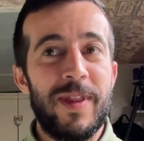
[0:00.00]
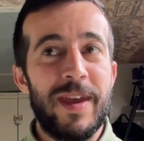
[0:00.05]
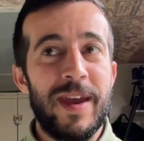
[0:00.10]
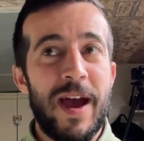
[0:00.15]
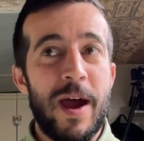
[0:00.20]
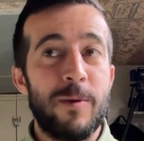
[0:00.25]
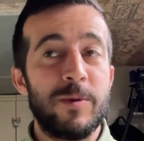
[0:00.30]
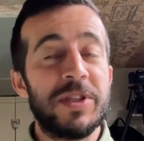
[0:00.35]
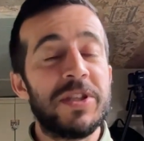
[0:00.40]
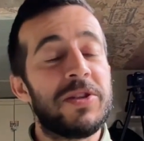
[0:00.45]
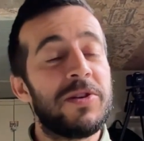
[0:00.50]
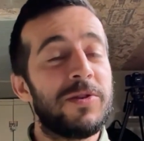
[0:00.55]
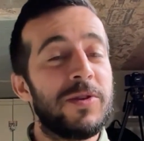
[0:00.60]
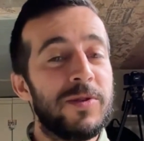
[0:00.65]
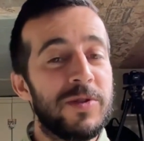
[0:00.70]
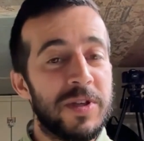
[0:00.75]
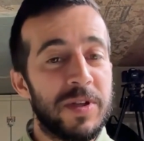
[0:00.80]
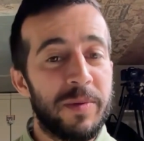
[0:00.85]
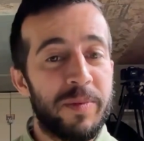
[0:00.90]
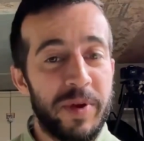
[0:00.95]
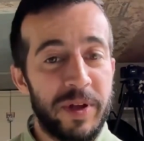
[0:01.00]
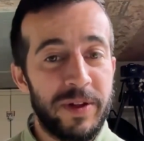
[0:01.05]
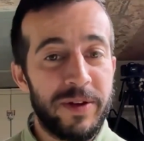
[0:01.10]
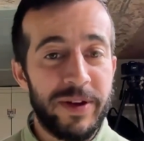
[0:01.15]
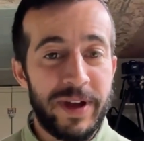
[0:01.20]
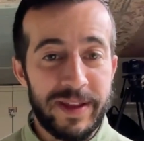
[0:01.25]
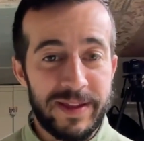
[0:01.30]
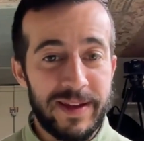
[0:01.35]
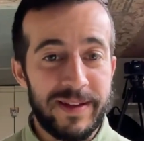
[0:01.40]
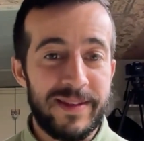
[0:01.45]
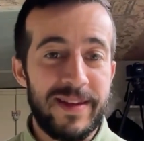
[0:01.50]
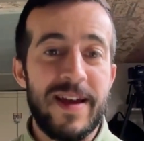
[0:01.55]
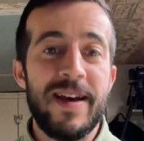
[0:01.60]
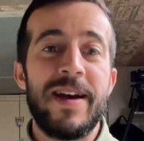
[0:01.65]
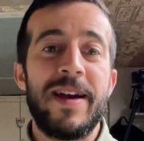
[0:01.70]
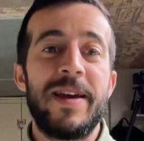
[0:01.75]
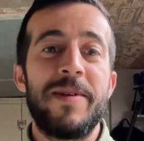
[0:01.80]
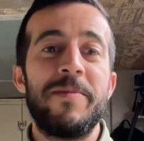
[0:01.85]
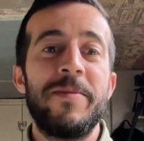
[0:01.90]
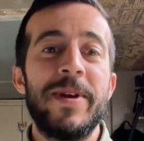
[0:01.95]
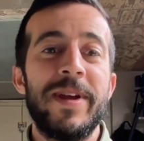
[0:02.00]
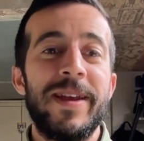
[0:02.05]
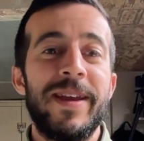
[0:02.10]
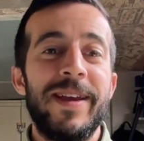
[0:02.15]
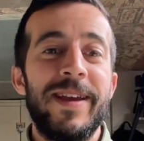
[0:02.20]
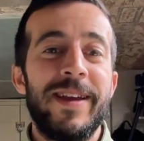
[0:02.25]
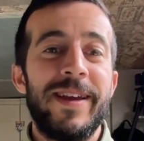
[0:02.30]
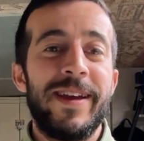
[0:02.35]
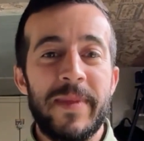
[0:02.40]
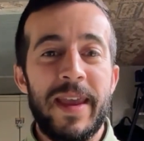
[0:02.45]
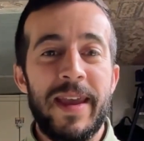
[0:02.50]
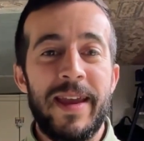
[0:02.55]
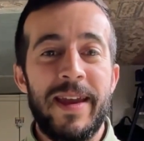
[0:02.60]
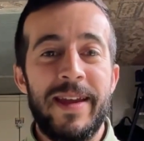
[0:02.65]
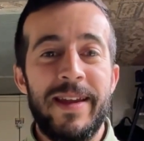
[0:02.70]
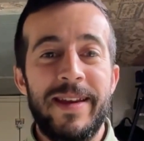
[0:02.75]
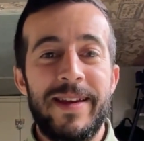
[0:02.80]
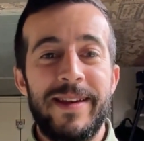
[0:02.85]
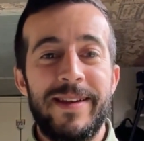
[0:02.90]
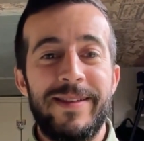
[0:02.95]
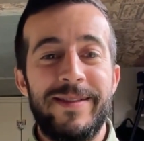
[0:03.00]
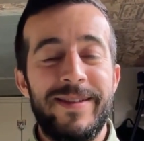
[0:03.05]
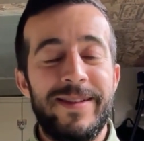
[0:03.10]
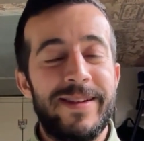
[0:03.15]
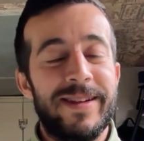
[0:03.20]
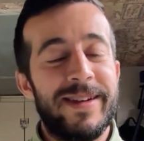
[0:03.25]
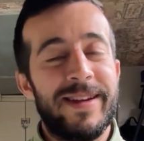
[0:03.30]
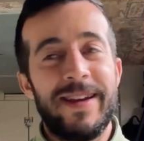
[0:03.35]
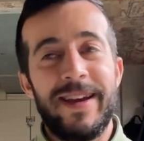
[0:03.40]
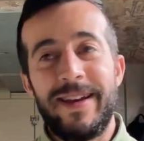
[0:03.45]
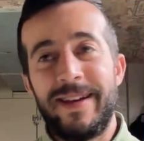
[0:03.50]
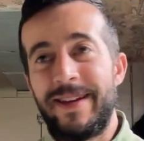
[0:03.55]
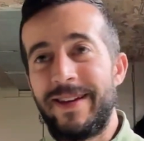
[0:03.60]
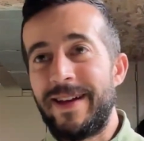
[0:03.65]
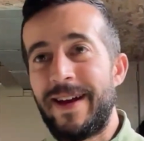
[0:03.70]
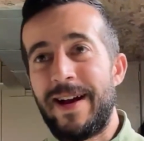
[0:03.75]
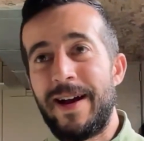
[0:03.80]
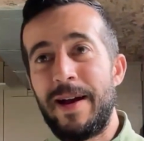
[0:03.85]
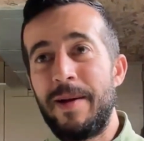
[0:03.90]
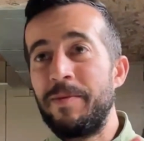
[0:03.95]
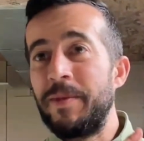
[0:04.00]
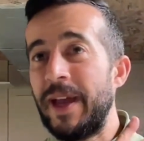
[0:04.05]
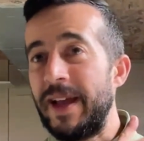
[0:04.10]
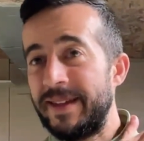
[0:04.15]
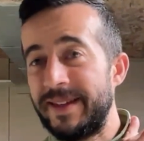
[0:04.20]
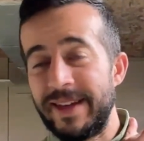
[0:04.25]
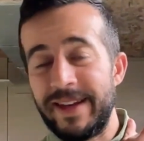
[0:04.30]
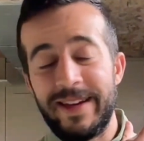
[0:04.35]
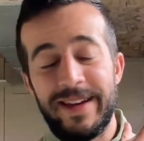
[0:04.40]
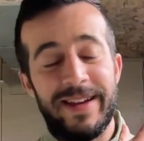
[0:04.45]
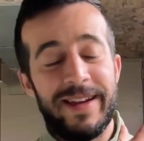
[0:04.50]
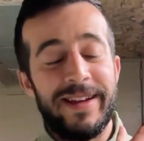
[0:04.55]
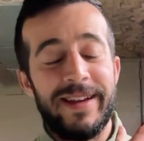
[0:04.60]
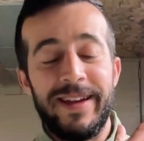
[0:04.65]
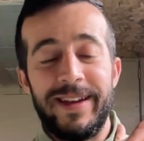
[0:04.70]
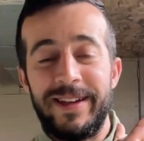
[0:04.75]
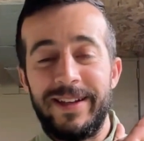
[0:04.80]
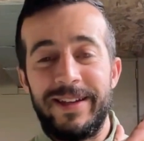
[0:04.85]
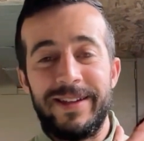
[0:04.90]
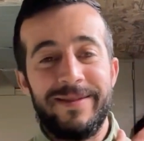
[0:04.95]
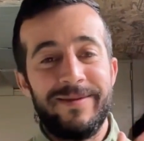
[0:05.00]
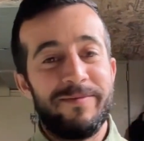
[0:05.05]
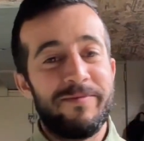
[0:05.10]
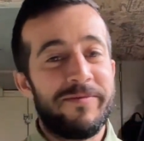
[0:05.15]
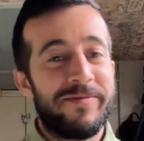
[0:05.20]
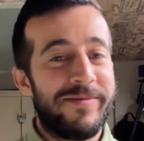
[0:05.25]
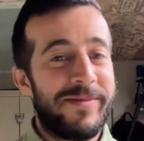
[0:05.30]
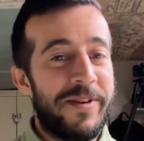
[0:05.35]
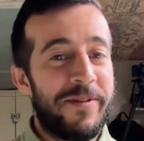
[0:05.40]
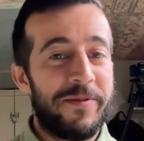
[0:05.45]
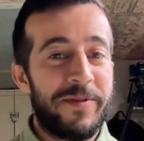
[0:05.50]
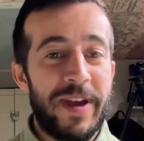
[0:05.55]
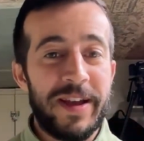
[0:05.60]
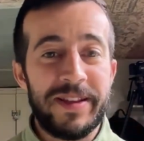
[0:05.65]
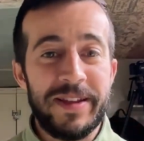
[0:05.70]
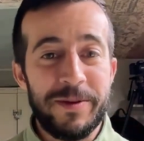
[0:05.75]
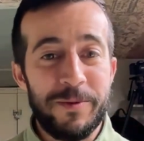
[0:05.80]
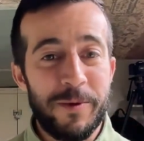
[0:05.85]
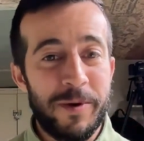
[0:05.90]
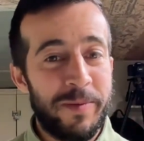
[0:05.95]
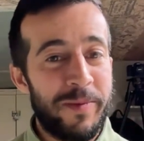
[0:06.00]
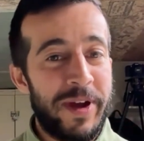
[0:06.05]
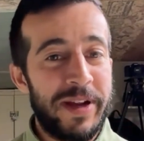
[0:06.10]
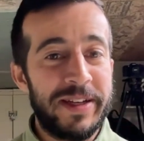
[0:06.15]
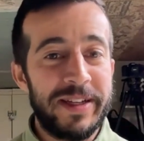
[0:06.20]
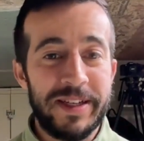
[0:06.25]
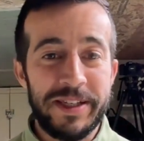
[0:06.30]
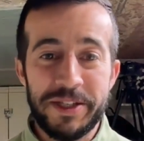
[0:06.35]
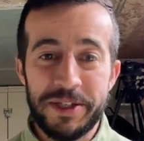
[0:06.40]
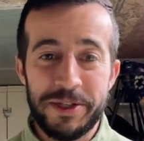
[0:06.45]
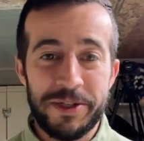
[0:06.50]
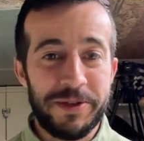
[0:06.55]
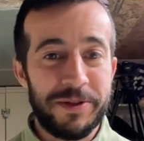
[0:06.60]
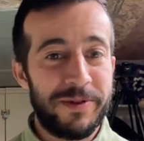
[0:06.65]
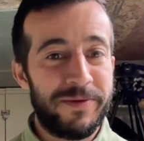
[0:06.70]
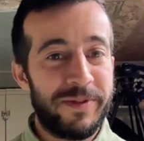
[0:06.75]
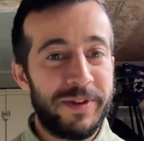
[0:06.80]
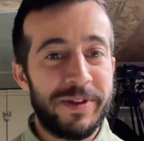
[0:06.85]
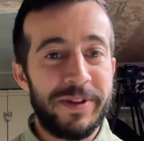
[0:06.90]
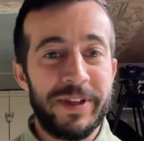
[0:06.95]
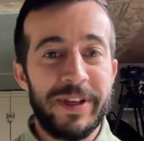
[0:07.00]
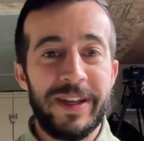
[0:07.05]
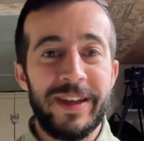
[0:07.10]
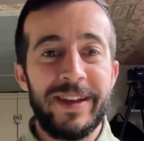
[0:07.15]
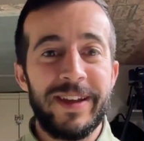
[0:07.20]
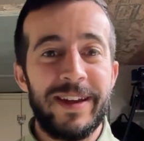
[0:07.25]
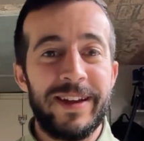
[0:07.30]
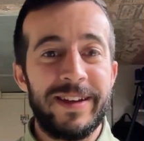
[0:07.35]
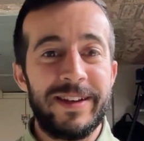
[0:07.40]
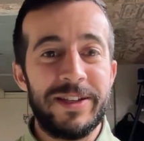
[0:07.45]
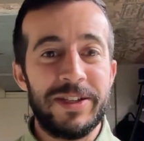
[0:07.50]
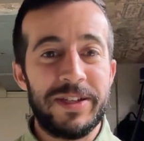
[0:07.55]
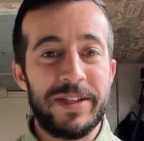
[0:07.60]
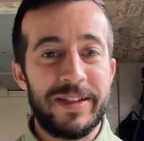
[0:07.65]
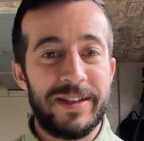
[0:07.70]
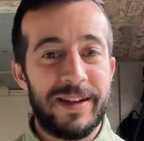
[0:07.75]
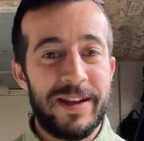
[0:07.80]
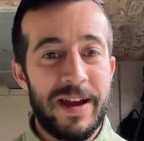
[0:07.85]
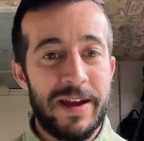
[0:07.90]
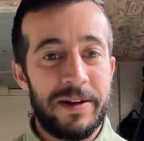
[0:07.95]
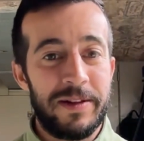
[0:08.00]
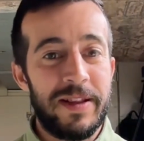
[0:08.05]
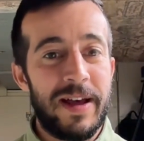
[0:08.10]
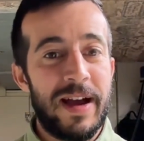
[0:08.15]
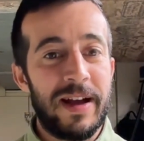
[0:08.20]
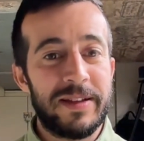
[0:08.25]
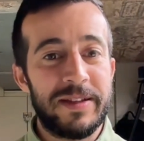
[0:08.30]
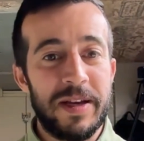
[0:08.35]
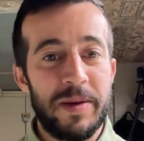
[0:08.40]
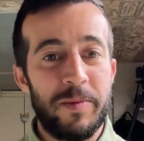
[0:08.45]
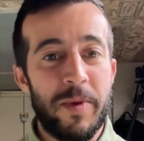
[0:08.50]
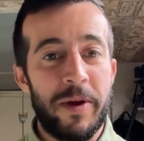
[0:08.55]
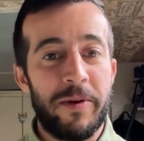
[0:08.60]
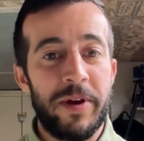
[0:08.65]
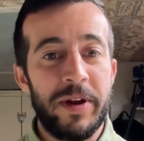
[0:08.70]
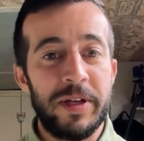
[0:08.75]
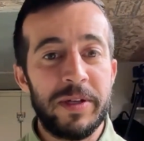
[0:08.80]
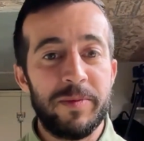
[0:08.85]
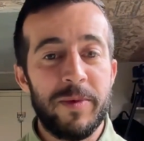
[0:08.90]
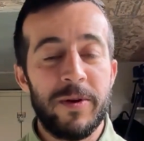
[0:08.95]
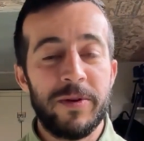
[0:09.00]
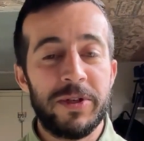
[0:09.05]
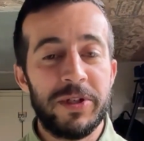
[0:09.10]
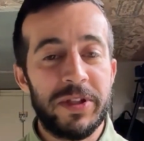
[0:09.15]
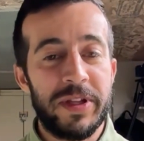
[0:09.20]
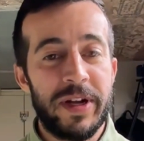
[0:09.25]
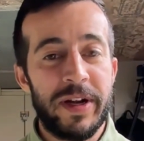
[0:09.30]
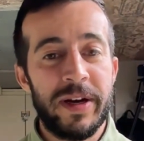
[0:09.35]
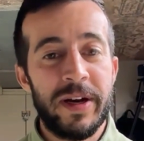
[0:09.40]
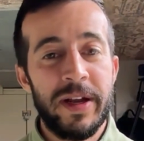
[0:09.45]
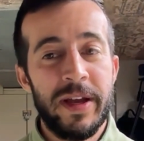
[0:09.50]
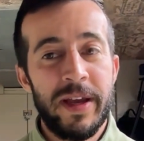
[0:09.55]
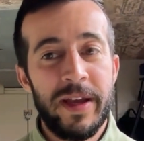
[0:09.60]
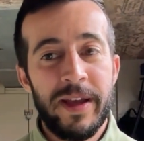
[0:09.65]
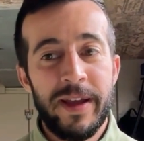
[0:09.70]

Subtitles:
I was still using a pillow at that time, and I'm guessing it affected one of my discs cervically and just kind of locked up my range of motion there.